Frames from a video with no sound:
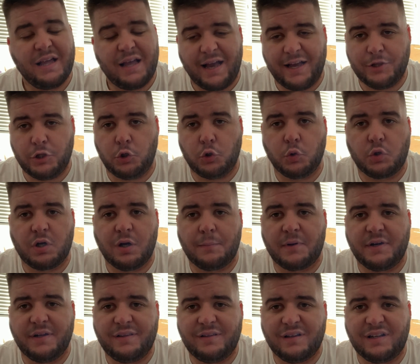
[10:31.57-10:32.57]
a
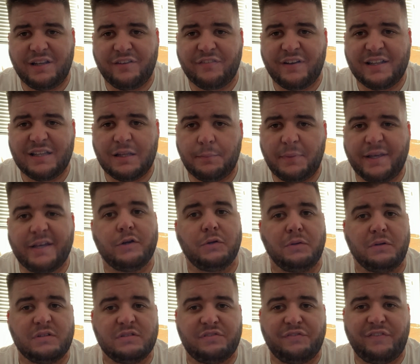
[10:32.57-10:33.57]
newcomer in Donny van de Beek who
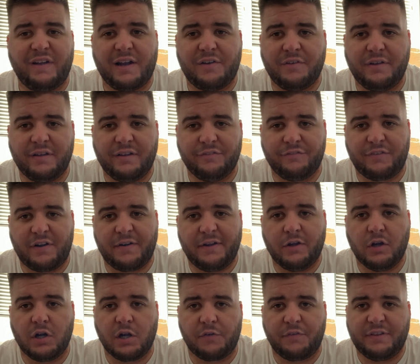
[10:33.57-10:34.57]
looks very, very
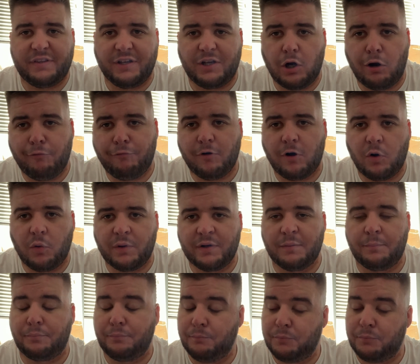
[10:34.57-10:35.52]
hungry to go forward,